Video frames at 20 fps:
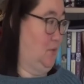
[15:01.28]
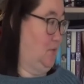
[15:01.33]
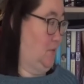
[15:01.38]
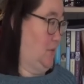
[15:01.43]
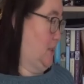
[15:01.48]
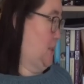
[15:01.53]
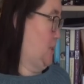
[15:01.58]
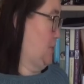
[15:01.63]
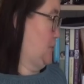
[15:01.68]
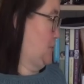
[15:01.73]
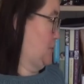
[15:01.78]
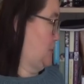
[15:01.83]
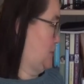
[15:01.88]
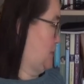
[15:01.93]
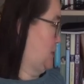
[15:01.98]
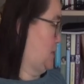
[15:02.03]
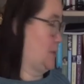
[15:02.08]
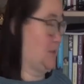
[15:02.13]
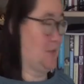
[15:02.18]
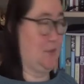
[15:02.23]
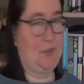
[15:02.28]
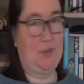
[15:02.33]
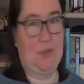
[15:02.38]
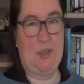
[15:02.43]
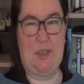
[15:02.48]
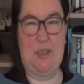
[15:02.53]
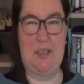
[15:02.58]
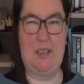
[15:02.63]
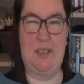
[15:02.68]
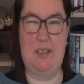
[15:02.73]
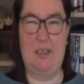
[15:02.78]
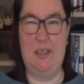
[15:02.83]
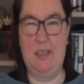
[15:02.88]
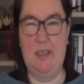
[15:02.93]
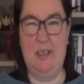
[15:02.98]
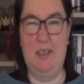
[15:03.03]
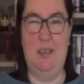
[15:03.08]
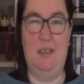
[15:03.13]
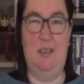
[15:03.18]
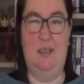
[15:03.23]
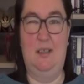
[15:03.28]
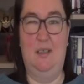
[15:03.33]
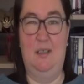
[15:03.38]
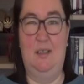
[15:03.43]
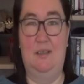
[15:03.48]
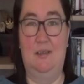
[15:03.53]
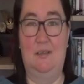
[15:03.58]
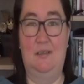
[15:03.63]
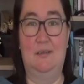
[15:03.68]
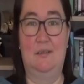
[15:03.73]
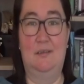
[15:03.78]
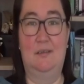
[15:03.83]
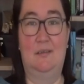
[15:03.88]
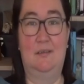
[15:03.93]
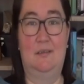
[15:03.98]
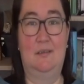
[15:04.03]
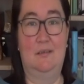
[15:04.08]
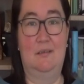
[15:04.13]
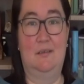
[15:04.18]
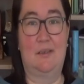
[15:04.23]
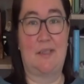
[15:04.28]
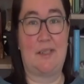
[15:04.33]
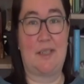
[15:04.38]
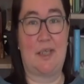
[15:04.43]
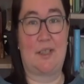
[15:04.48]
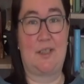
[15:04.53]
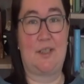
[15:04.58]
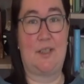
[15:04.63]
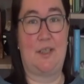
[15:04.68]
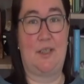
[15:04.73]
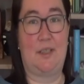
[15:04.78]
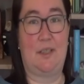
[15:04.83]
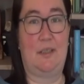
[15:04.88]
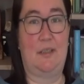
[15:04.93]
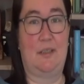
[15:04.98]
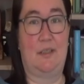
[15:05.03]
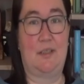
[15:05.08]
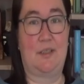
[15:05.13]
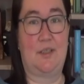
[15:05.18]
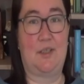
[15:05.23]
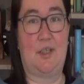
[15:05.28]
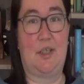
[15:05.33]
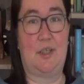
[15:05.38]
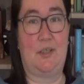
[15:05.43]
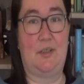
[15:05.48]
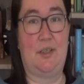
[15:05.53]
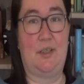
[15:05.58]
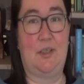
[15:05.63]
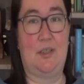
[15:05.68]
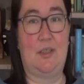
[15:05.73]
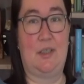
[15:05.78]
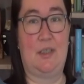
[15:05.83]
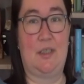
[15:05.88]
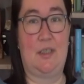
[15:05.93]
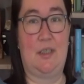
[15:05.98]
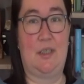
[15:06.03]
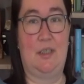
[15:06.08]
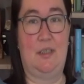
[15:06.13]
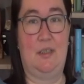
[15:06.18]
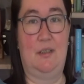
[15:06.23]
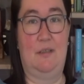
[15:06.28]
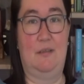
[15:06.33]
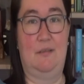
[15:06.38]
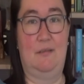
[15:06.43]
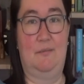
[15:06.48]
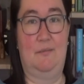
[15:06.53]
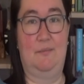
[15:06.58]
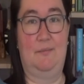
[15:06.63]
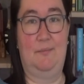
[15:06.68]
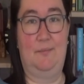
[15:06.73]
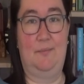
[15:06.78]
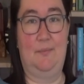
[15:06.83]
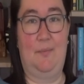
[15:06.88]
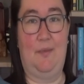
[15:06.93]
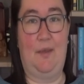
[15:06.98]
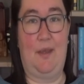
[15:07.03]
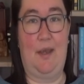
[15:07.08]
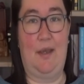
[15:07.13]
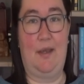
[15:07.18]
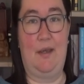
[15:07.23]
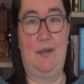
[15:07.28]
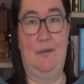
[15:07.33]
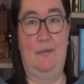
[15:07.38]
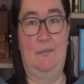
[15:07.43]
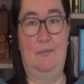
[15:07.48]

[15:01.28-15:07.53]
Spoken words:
already sorted, so it's just, it's actually the dark shadow you can see there.